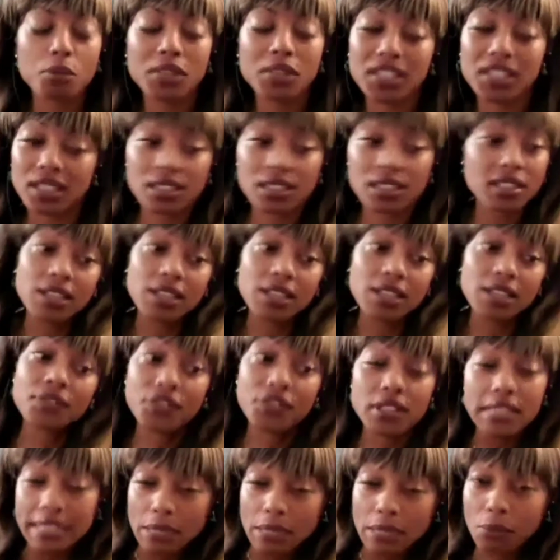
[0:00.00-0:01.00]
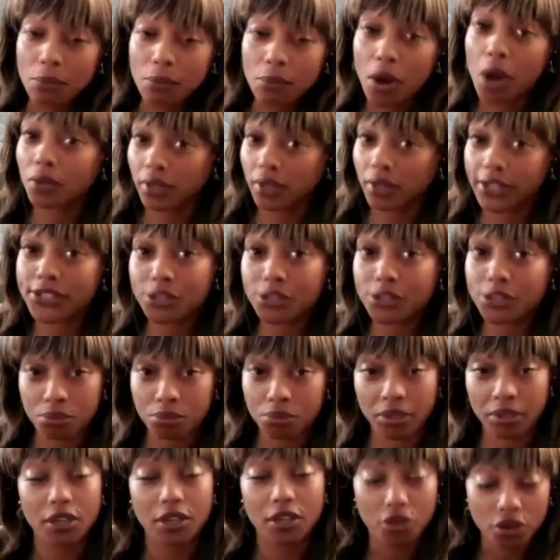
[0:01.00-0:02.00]
because if it's a depopulation
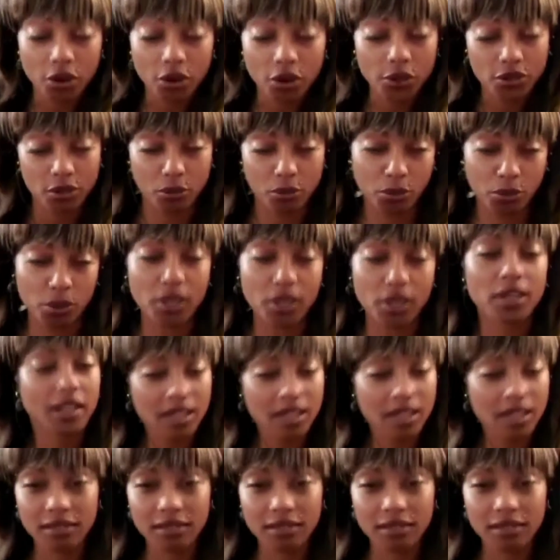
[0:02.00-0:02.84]
plan across the board,